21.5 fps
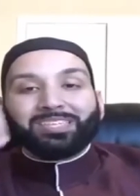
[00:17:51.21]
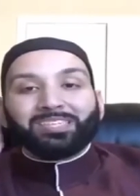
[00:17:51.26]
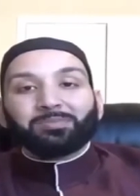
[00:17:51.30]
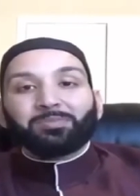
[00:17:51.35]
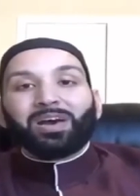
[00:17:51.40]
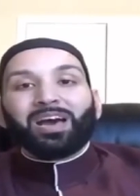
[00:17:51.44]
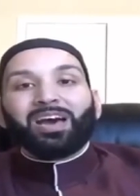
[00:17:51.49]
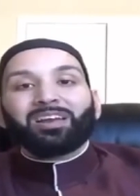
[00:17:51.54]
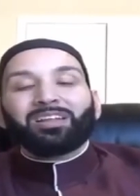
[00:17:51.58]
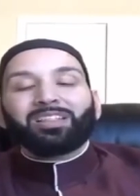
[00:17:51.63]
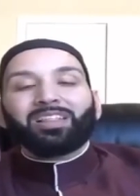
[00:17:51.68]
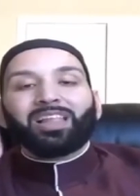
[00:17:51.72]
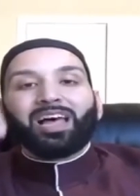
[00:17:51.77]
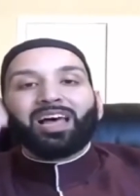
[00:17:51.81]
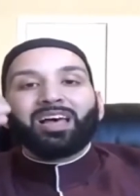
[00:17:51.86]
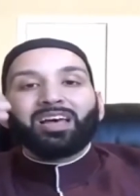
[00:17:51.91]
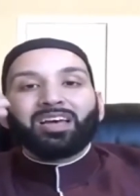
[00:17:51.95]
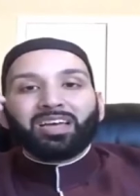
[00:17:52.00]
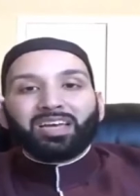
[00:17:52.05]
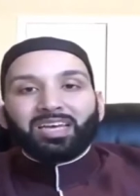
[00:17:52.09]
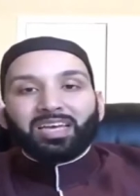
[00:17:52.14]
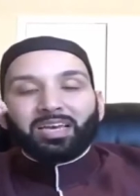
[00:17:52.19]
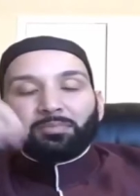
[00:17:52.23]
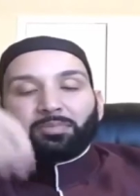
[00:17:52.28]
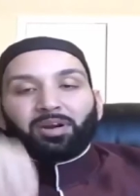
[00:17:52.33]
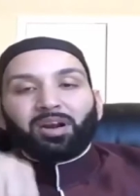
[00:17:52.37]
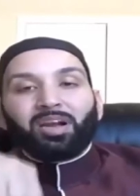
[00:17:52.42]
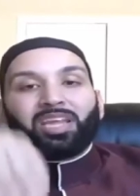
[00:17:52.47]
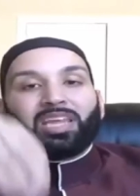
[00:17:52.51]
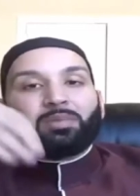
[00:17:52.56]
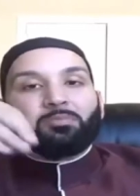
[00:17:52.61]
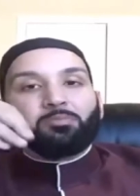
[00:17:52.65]
Subhanallah
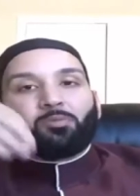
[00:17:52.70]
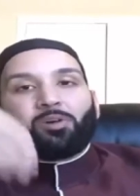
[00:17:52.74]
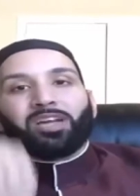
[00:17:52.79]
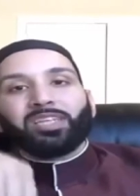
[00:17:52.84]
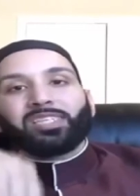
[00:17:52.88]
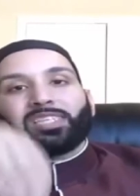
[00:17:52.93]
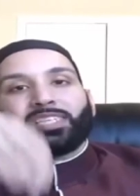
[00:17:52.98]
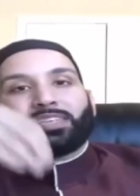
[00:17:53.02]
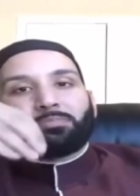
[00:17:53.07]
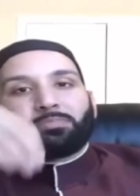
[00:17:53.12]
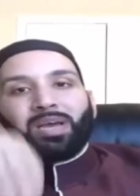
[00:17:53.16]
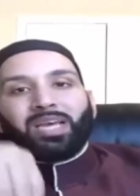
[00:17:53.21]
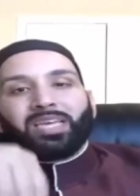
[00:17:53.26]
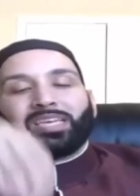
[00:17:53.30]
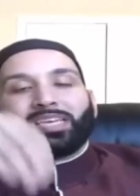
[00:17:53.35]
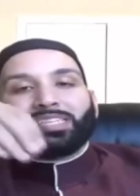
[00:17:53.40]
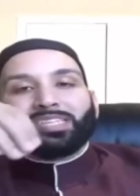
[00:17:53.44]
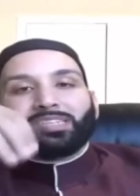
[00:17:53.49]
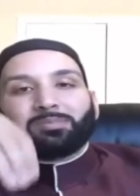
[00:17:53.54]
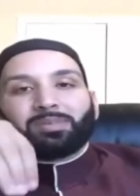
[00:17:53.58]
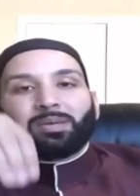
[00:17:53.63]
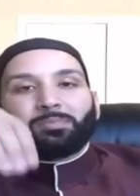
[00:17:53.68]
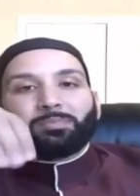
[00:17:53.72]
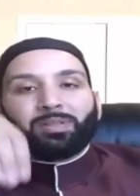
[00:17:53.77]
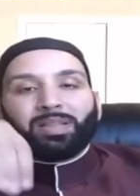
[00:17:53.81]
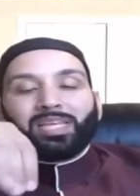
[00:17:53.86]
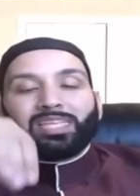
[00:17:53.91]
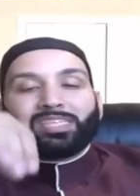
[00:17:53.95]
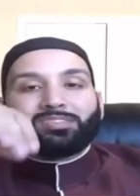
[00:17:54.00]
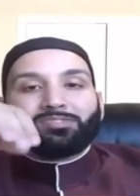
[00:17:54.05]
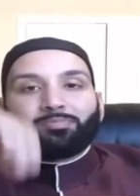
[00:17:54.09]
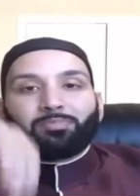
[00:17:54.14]
Ibrahim wanted Mecca to be a
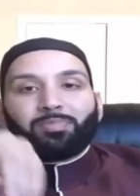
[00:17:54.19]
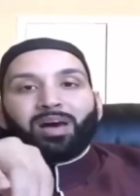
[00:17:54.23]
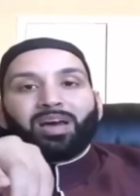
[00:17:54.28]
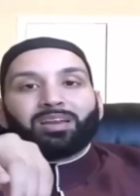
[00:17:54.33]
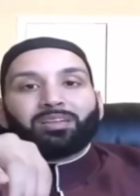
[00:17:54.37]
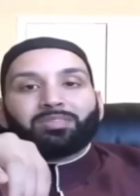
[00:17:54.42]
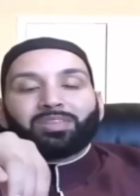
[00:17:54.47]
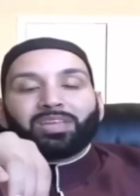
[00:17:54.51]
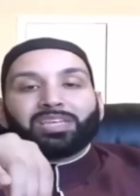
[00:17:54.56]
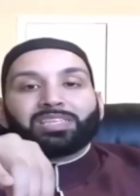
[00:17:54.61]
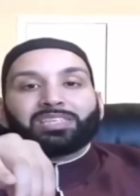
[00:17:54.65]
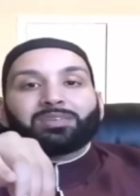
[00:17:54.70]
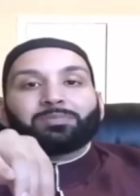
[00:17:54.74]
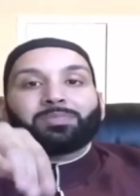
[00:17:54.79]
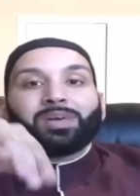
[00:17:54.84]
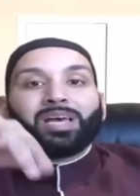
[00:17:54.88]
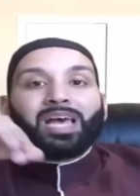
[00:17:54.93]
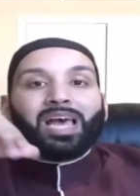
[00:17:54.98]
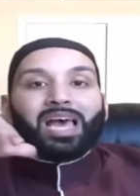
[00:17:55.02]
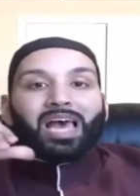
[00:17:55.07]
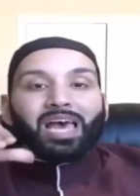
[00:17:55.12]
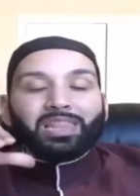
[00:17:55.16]
place of monotheism,